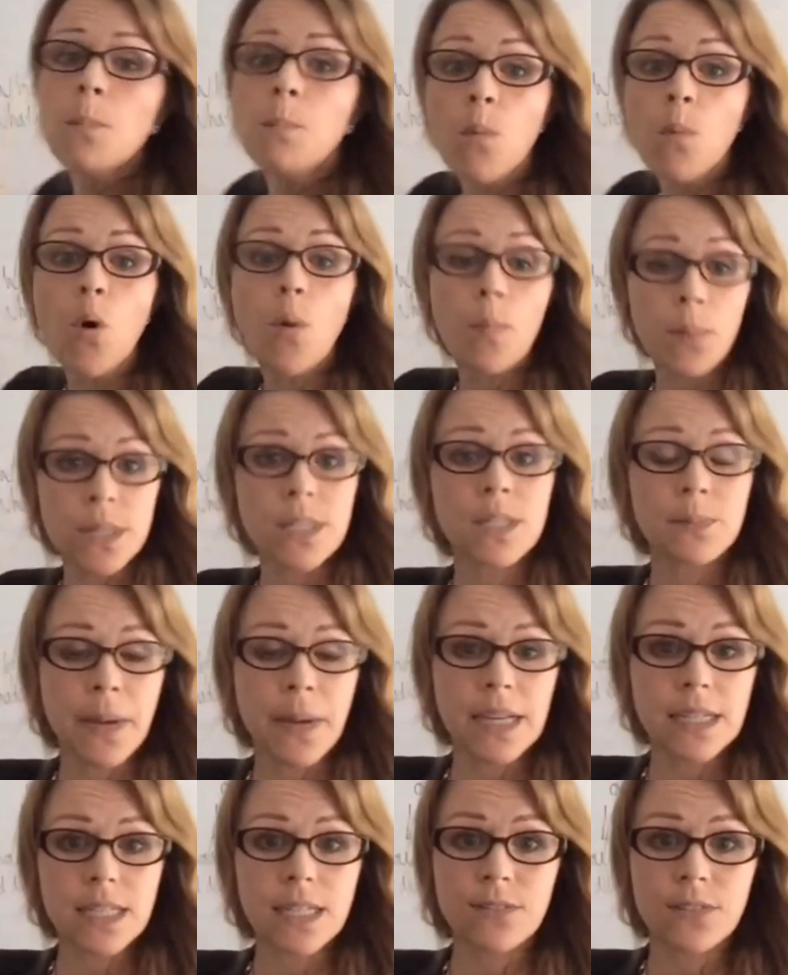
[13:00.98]
more
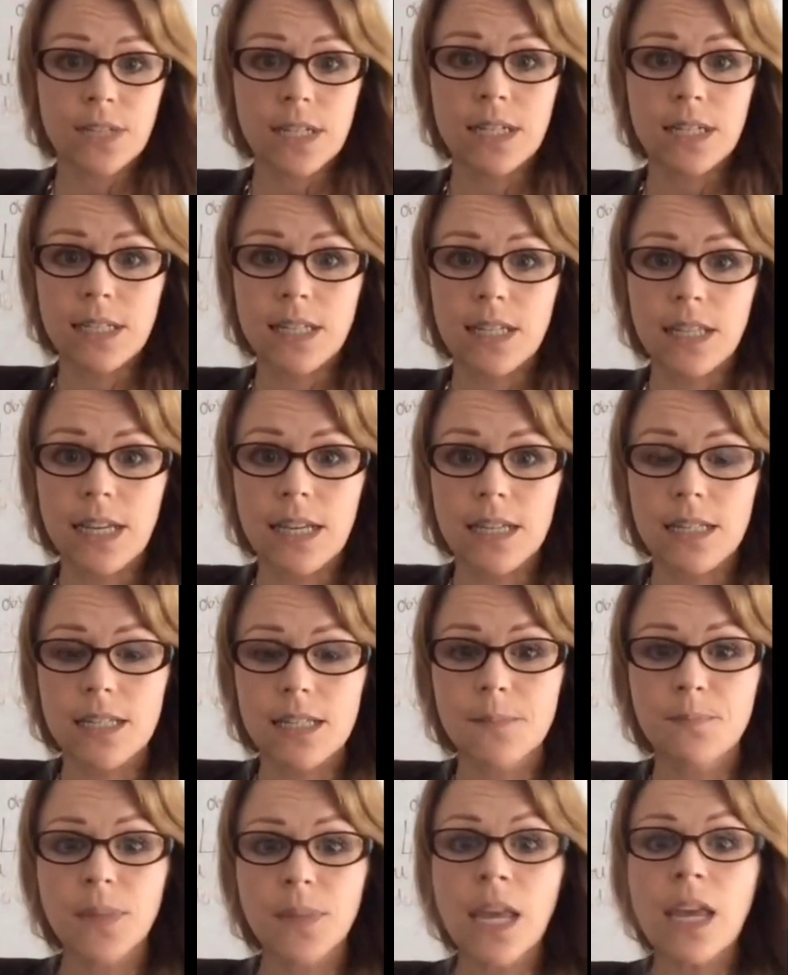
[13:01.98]
perspectives into
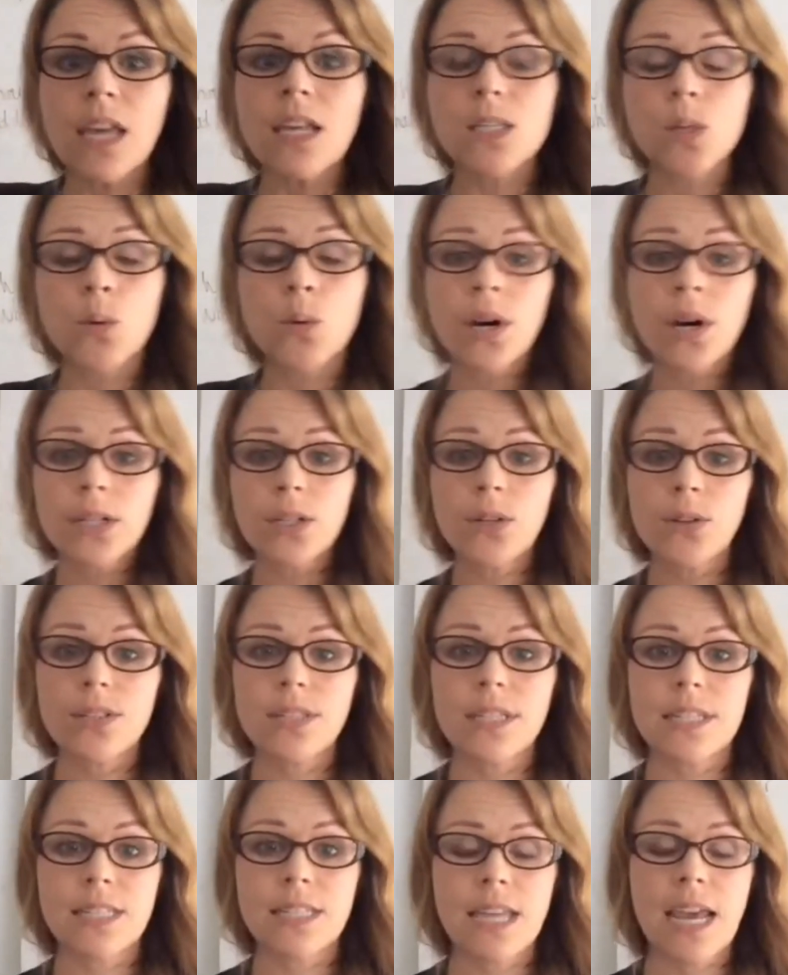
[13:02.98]
this. So I use
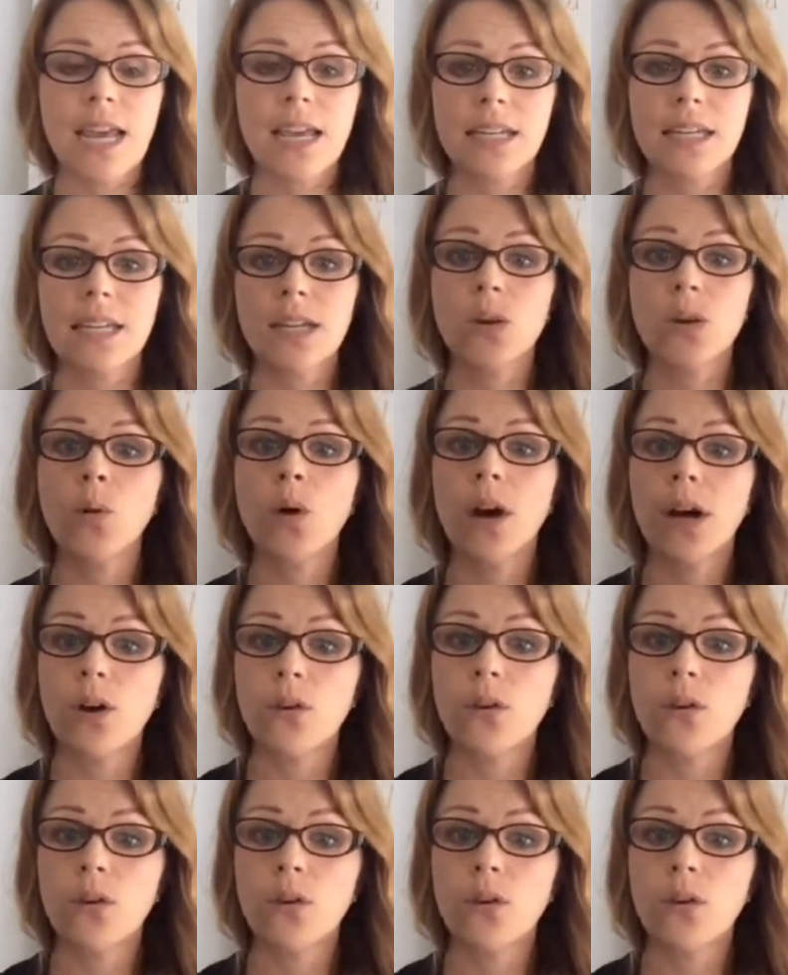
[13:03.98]
this technique quite